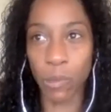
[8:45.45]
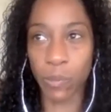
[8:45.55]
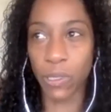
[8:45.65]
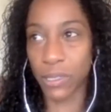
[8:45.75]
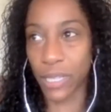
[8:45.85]

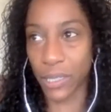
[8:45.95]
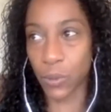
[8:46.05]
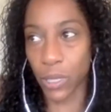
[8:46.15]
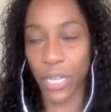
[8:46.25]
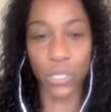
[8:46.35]
because that's what
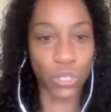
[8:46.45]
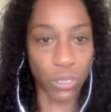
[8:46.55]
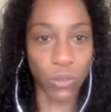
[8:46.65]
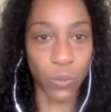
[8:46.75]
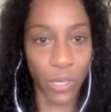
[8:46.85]
I
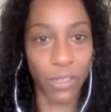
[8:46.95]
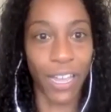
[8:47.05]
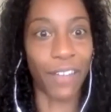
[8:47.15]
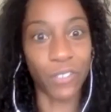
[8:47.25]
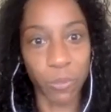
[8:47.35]
struggled with
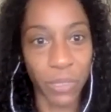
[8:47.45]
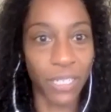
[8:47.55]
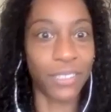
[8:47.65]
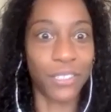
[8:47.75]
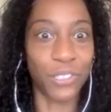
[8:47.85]
after being
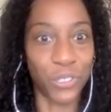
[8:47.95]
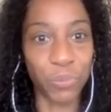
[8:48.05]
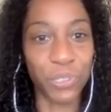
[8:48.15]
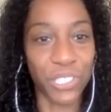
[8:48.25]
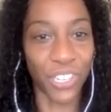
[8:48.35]
such a
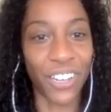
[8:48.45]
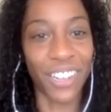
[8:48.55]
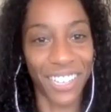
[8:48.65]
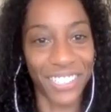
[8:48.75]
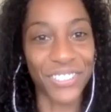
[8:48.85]
superstar in
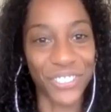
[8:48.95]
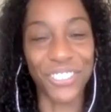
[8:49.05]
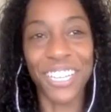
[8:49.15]
high school.